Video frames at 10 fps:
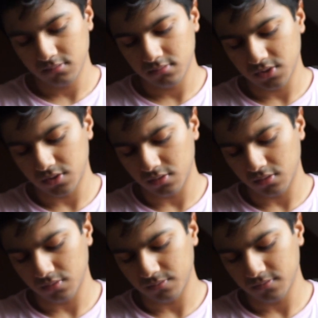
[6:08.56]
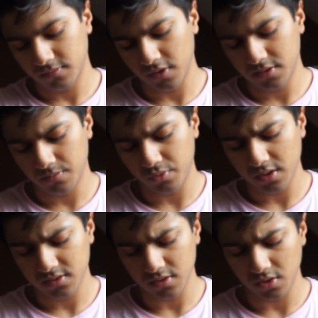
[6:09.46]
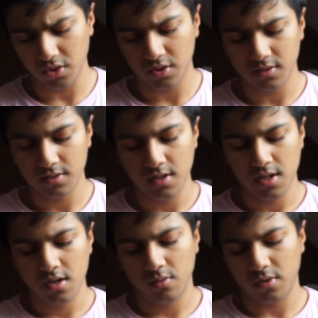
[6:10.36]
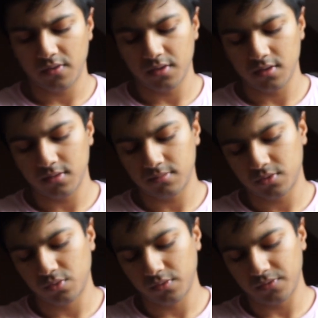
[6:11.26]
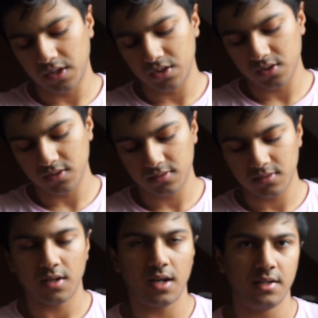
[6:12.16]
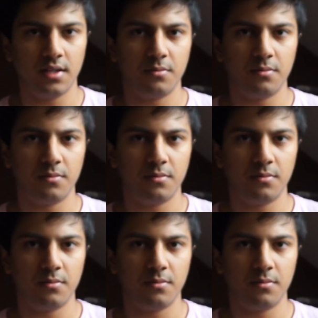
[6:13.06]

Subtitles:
So first impressions are good. One of the cool features I did